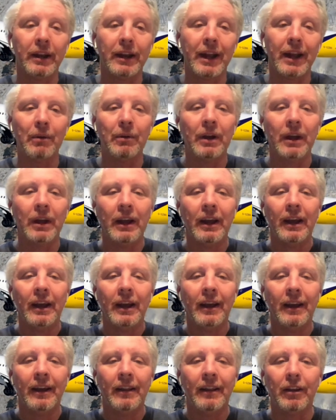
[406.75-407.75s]
Now,
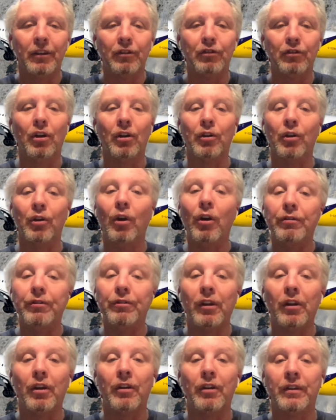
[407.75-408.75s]
there's not an
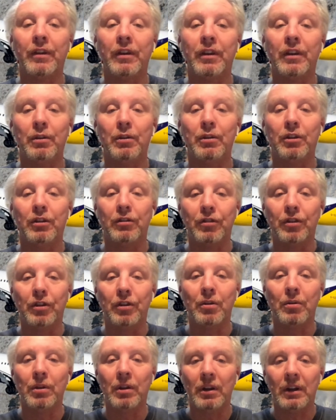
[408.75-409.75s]
awful lot that you can
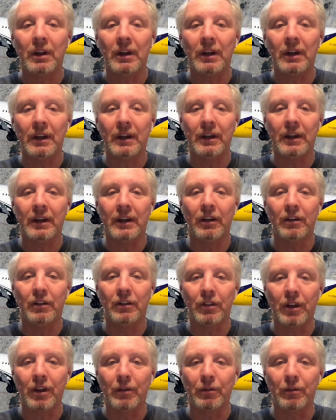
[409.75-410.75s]
do under
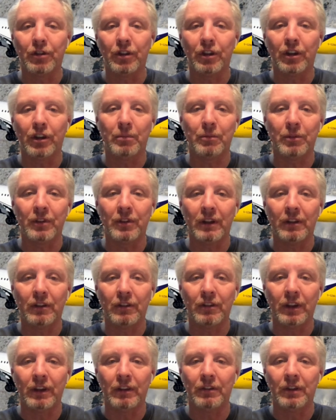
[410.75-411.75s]
those
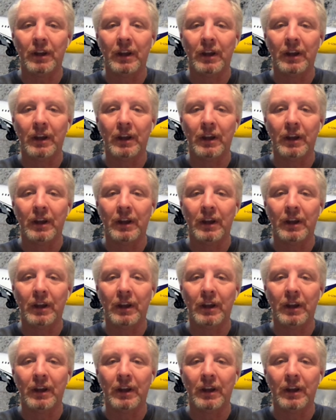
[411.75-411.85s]
circumstances.